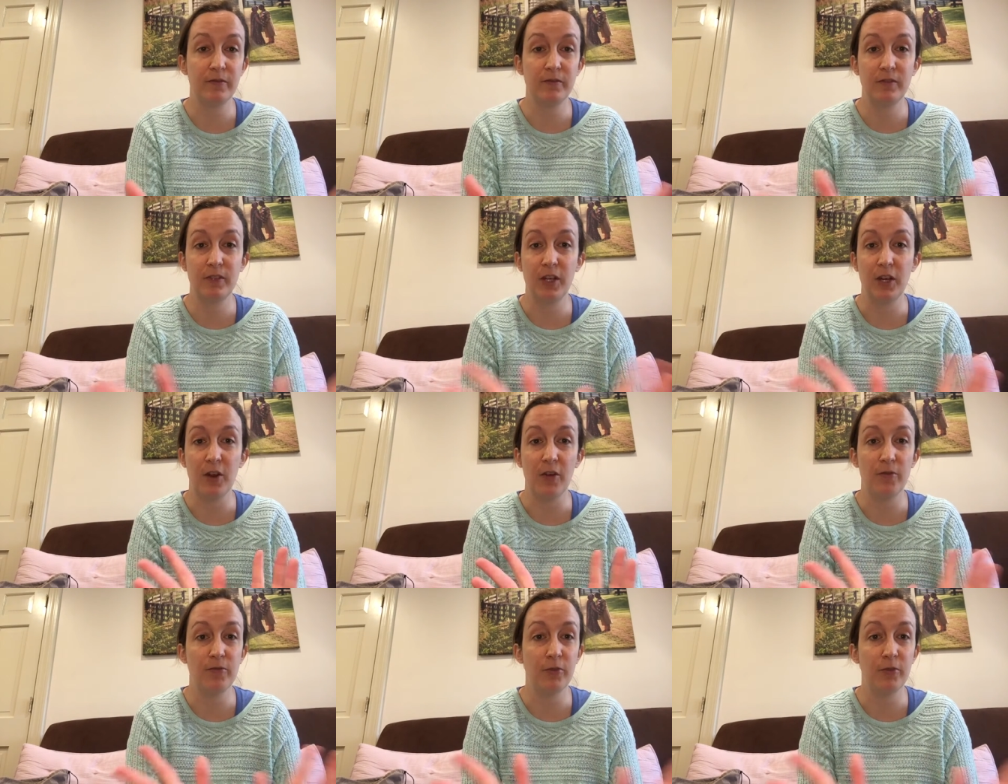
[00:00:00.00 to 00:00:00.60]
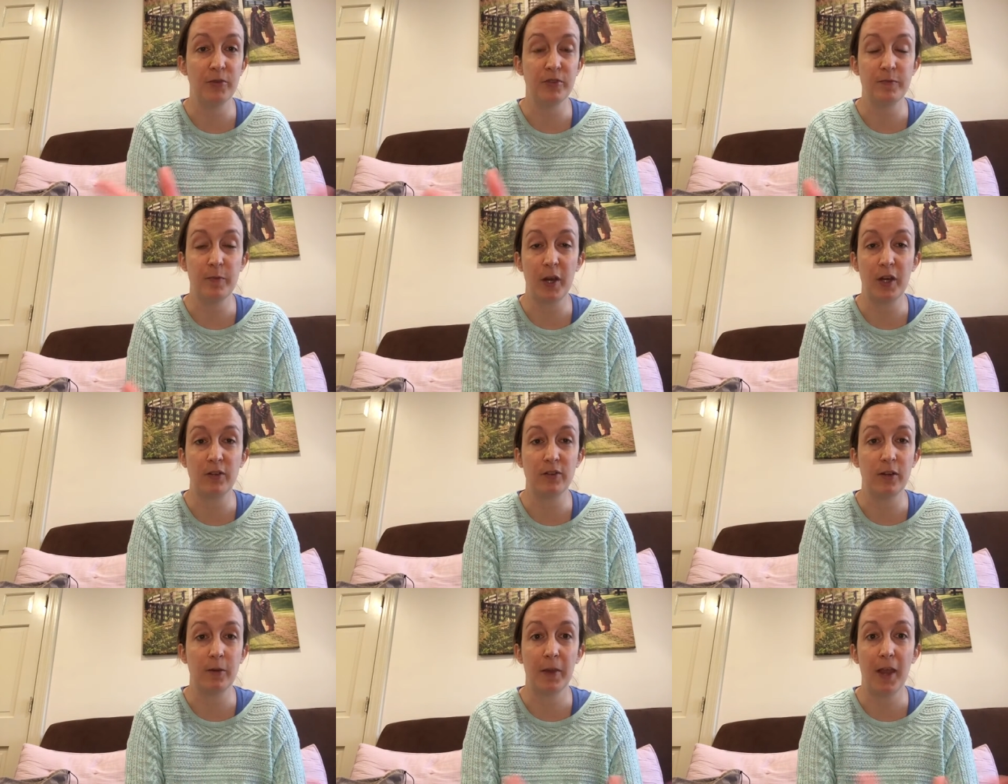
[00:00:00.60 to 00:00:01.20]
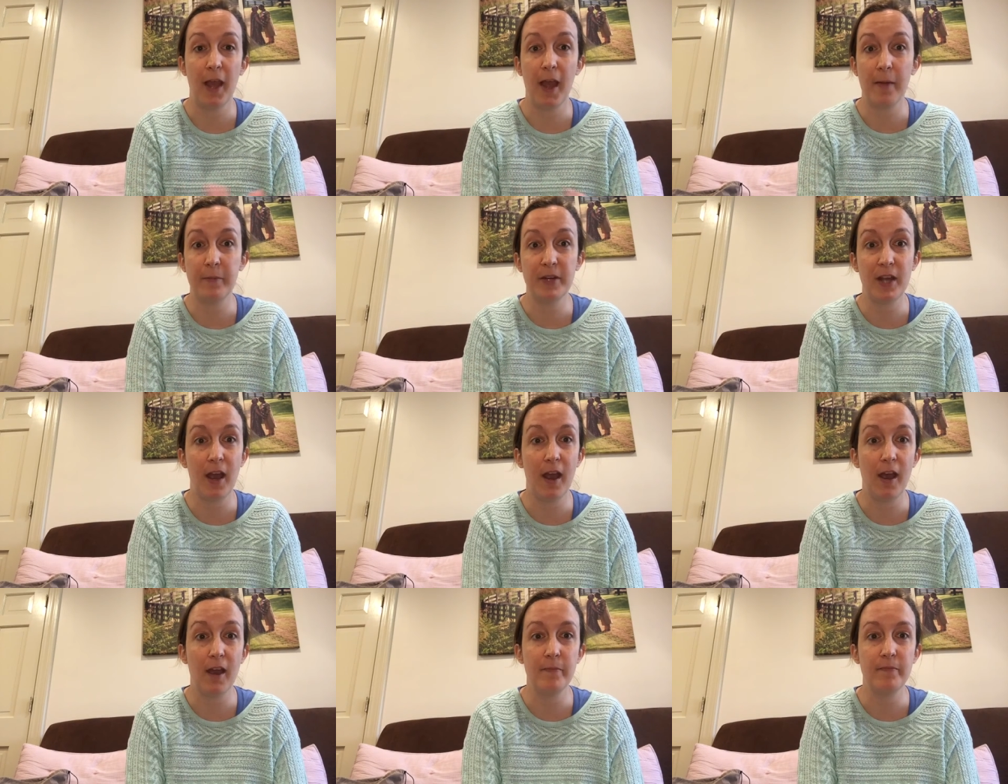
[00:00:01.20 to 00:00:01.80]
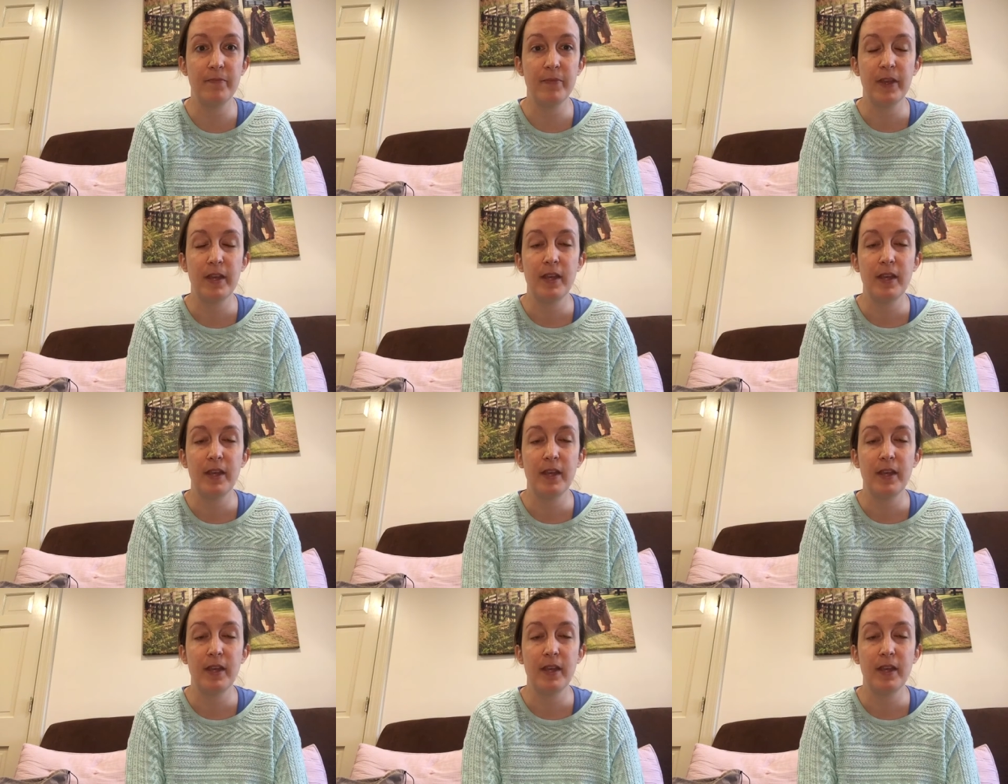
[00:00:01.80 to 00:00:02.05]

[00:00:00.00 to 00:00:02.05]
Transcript: you know, full spectrum laptop